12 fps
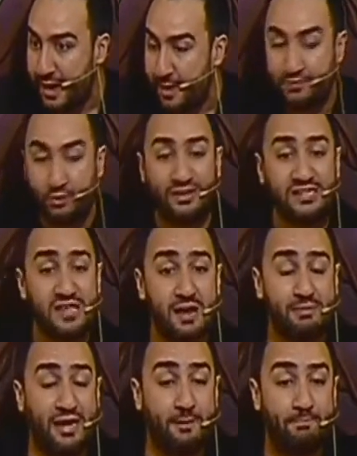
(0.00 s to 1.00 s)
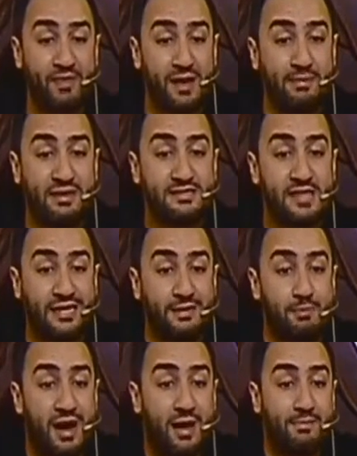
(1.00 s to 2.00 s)
What does that mean? That means the
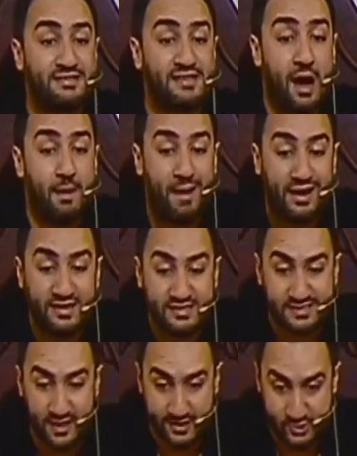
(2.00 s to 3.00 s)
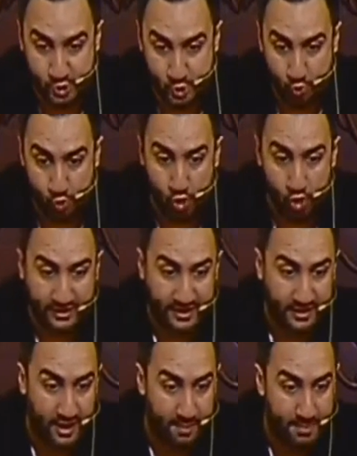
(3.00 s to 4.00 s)
Imam is amongst us,
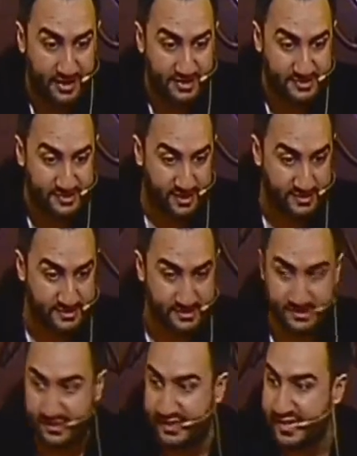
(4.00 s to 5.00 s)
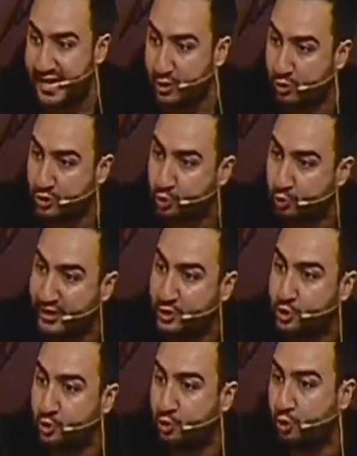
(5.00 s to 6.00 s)
walking amongst us, seeing what we
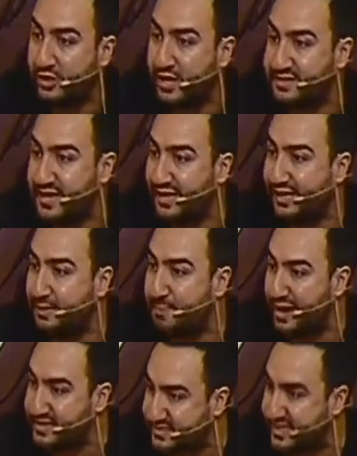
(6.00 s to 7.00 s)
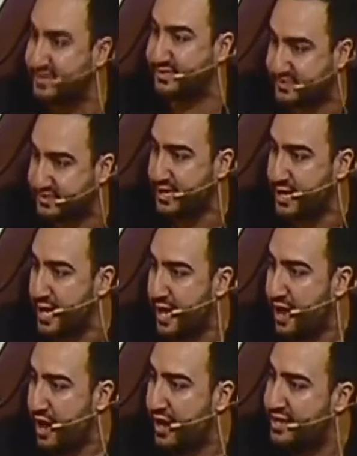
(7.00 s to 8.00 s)
do on a daily basis
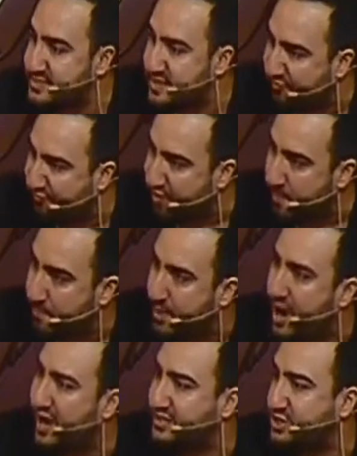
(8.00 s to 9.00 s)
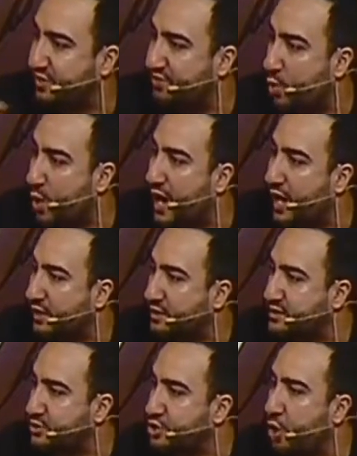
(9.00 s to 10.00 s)
in different parts of the
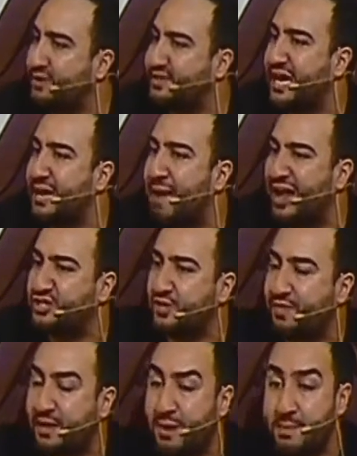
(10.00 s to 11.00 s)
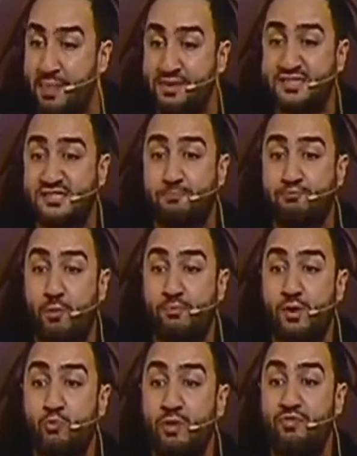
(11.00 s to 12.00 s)
world. Don't imagine the Imam. And this is the
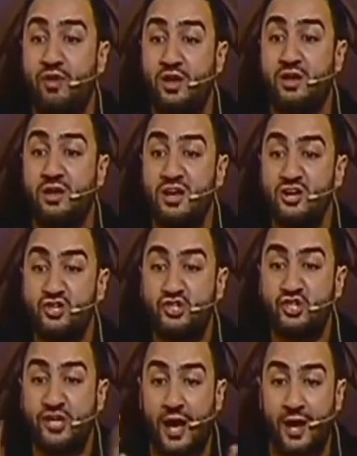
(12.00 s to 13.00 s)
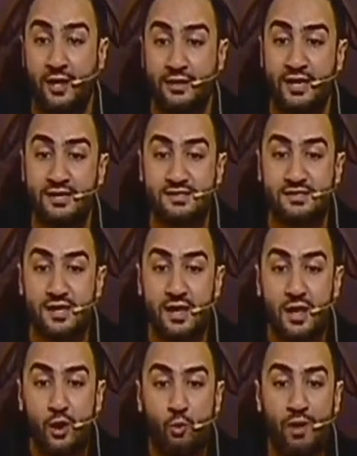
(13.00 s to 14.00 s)
problem with the Shia. Yes?
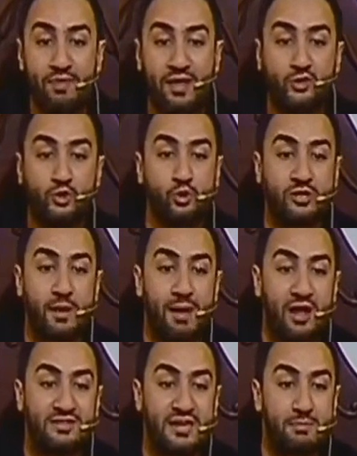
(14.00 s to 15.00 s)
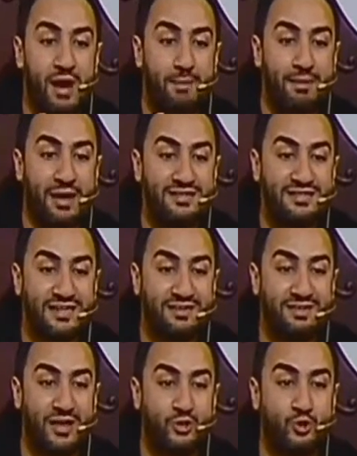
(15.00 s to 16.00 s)
When they talk about Imam Mahdi,
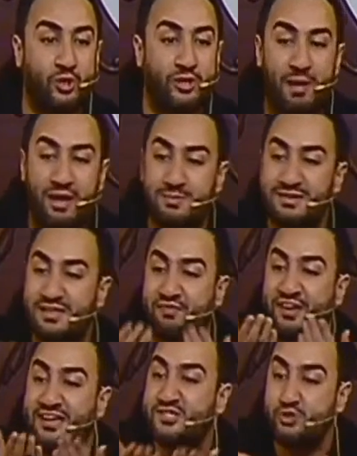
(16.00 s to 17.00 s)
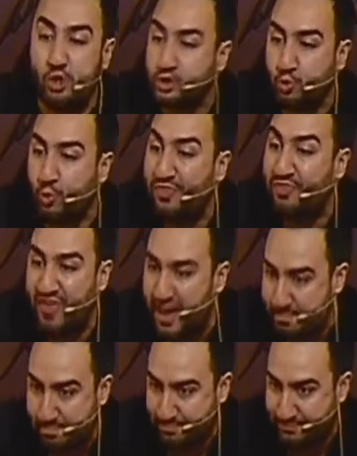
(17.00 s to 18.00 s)
they talk about him as if he's not with
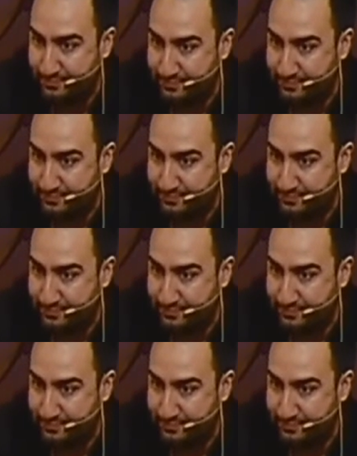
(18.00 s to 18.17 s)
them.